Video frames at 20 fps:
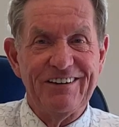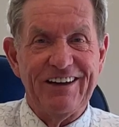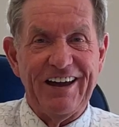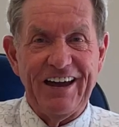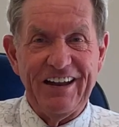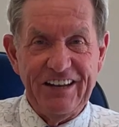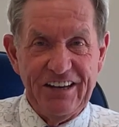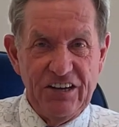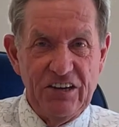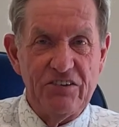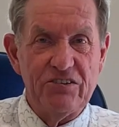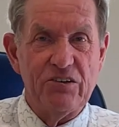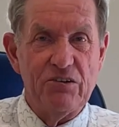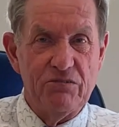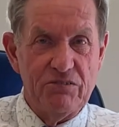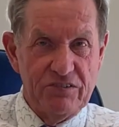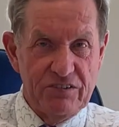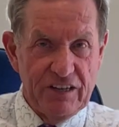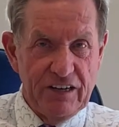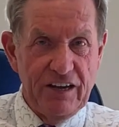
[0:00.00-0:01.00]
Any
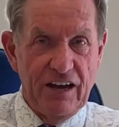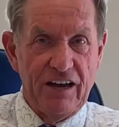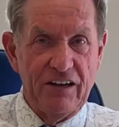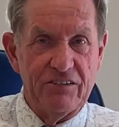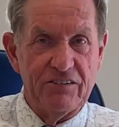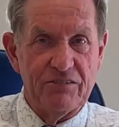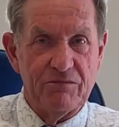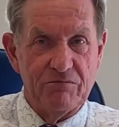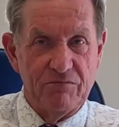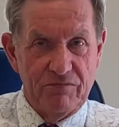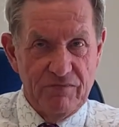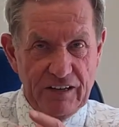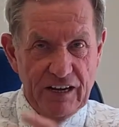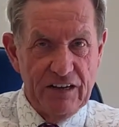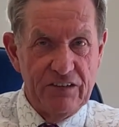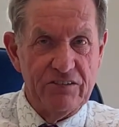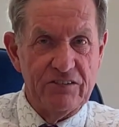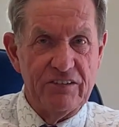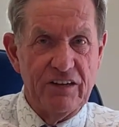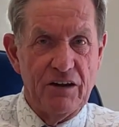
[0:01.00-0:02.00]
issues, see us, let
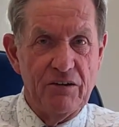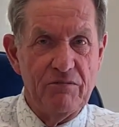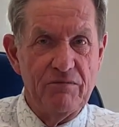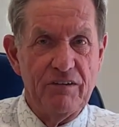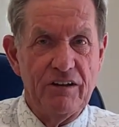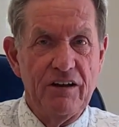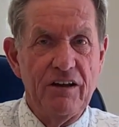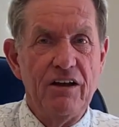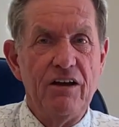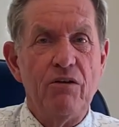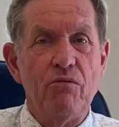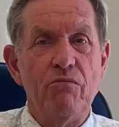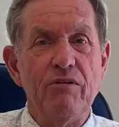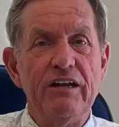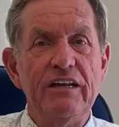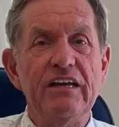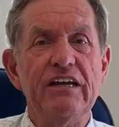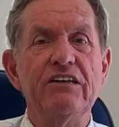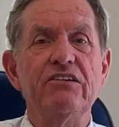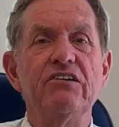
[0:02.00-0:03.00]
us know. We
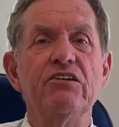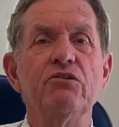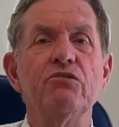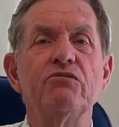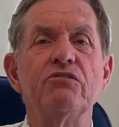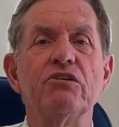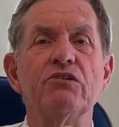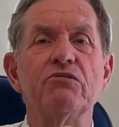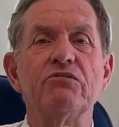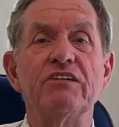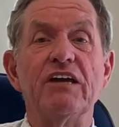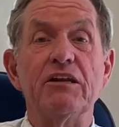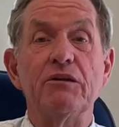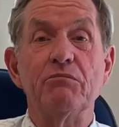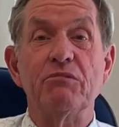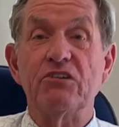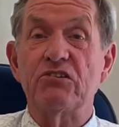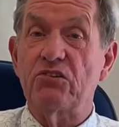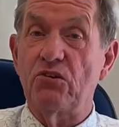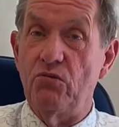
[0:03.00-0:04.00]
need you to send
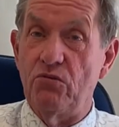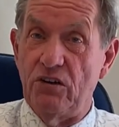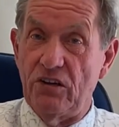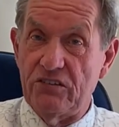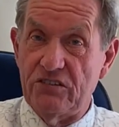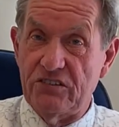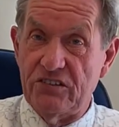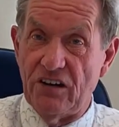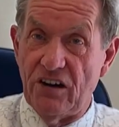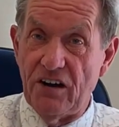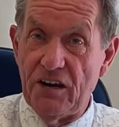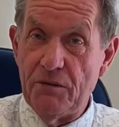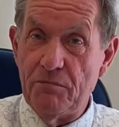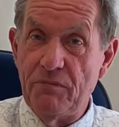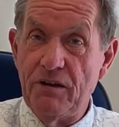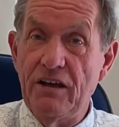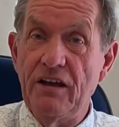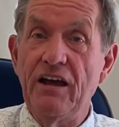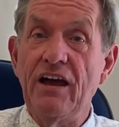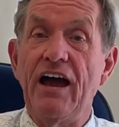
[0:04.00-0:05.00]
them to school on
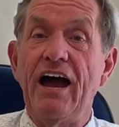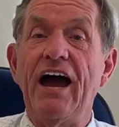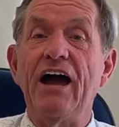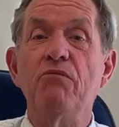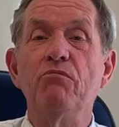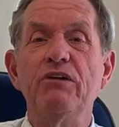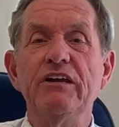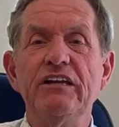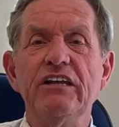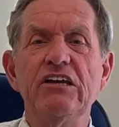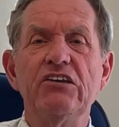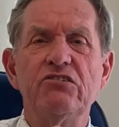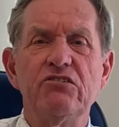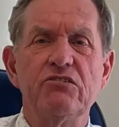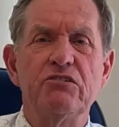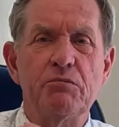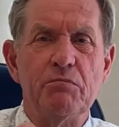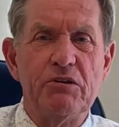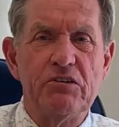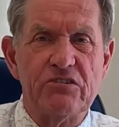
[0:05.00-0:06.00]
time. And we need you
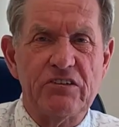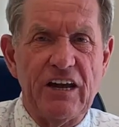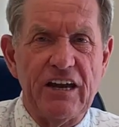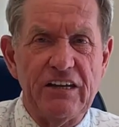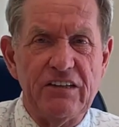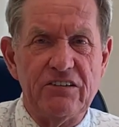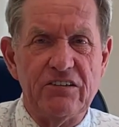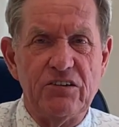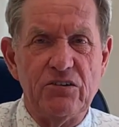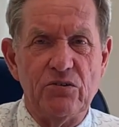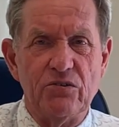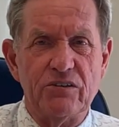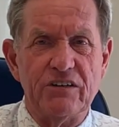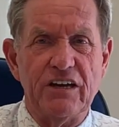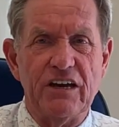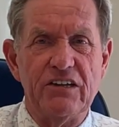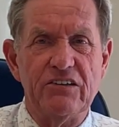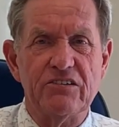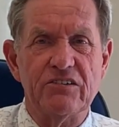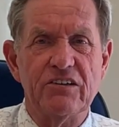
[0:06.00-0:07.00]
to be saying to your
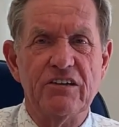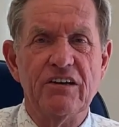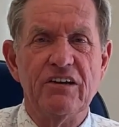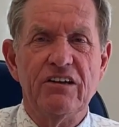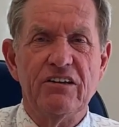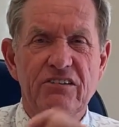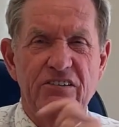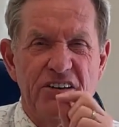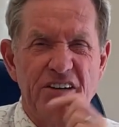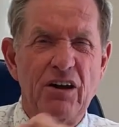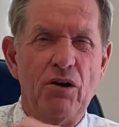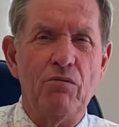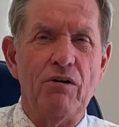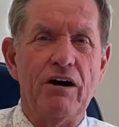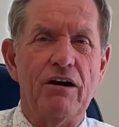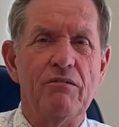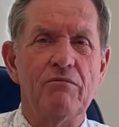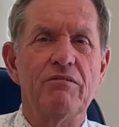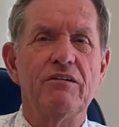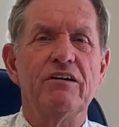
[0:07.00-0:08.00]
kids, do you know
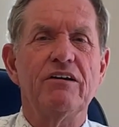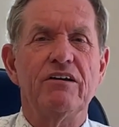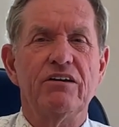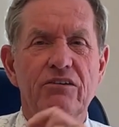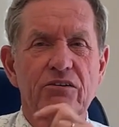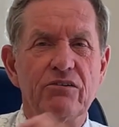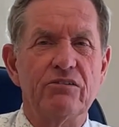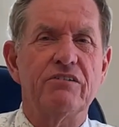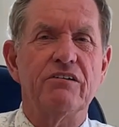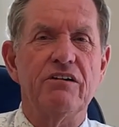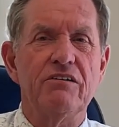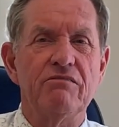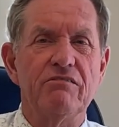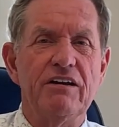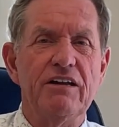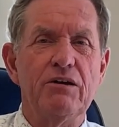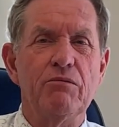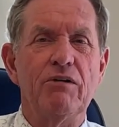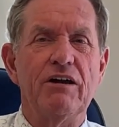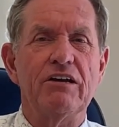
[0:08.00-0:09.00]
what? You're doing
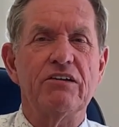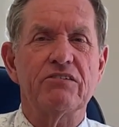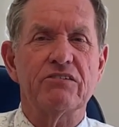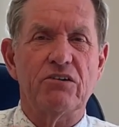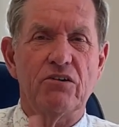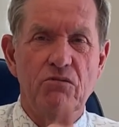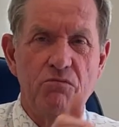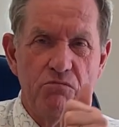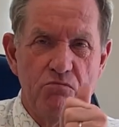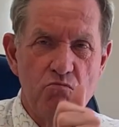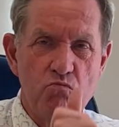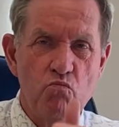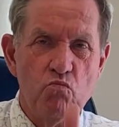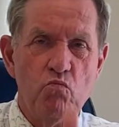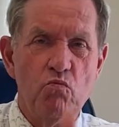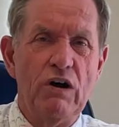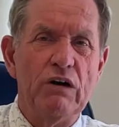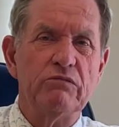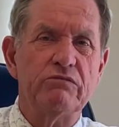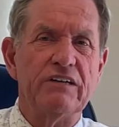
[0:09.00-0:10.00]
really well at school.
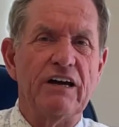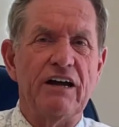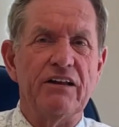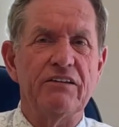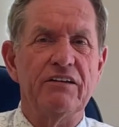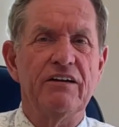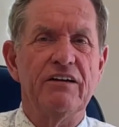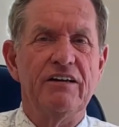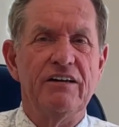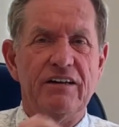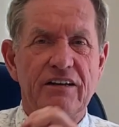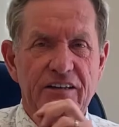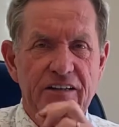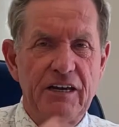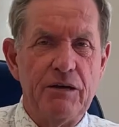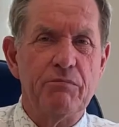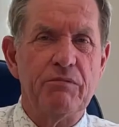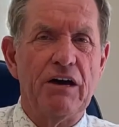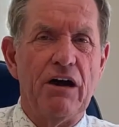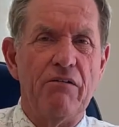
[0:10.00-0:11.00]
Well done.
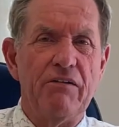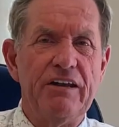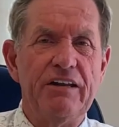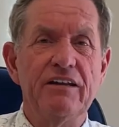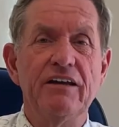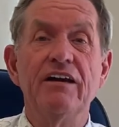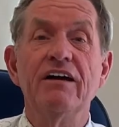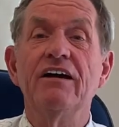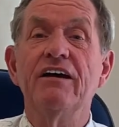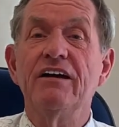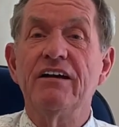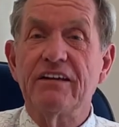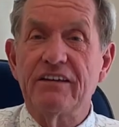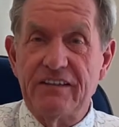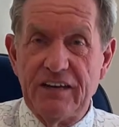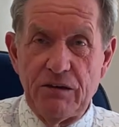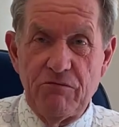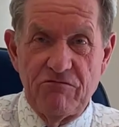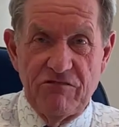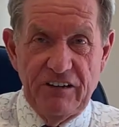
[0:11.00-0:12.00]
Keep going.
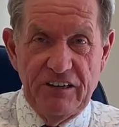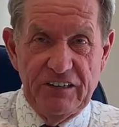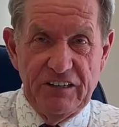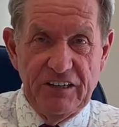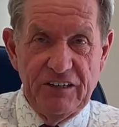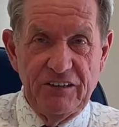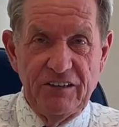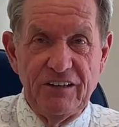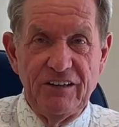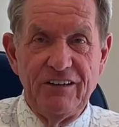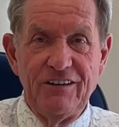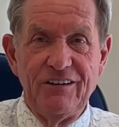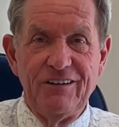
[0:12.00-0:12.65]
Keep reading.